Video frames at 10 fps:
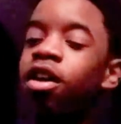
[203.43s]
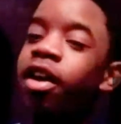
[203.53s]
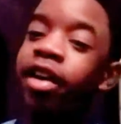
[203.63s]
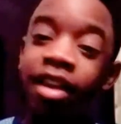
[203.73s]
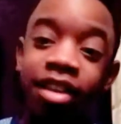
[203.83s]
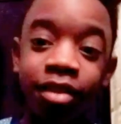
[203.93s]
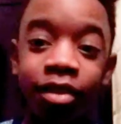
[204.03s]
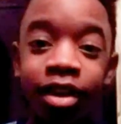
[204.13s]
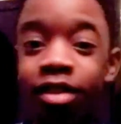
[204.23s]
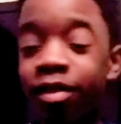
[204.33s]
Alright, that's
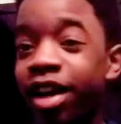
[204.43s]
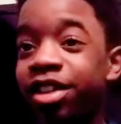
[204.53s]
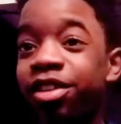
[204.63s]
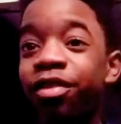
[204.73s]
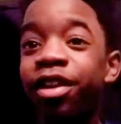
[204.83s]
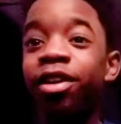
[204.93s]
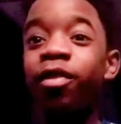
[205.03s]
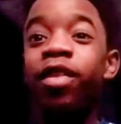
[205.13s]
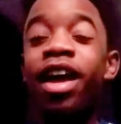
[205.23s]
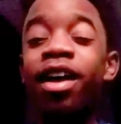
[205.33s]
it for this reaction
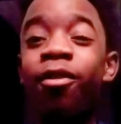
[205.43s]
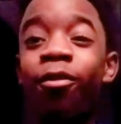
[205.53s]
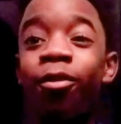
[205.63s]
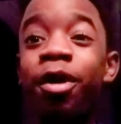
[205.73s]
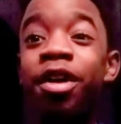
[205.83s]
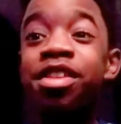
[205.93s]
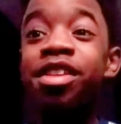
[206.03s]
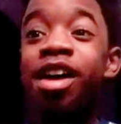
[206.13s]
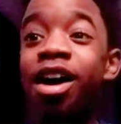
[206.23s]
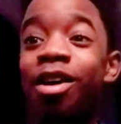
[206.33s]
video. That
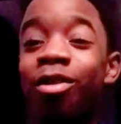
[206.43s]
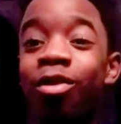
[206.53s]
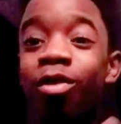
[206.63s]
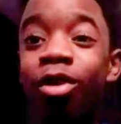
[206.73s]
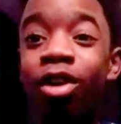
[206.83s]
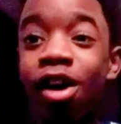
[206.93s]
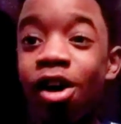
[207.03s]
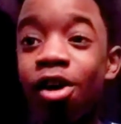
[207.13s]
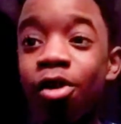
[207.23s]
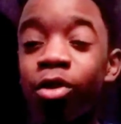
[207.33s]
was out
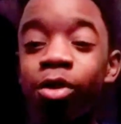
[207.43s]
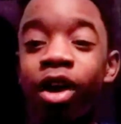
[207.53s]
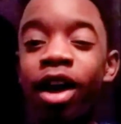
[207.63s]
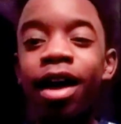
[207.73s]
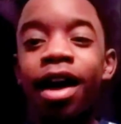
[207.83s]
cold.